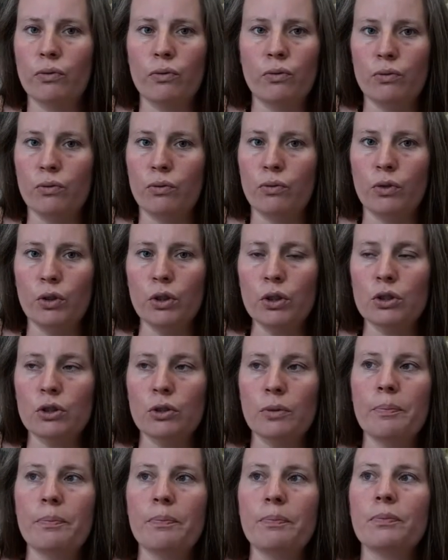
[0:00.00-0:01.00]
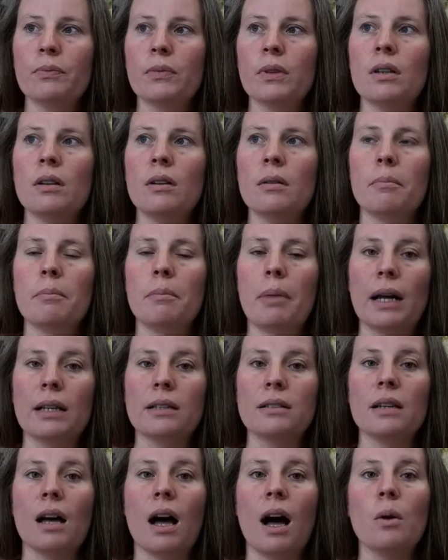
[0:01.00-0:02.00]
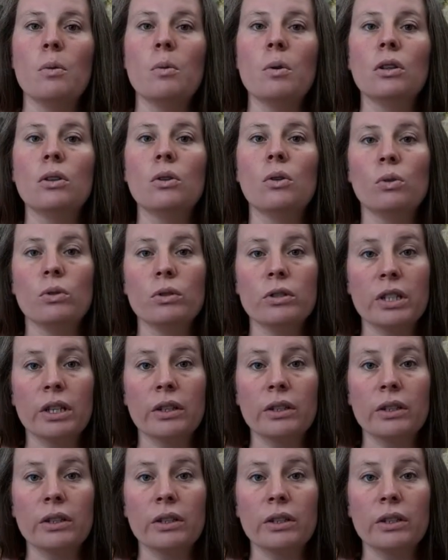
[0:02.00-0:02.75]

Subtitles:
foot, but I will also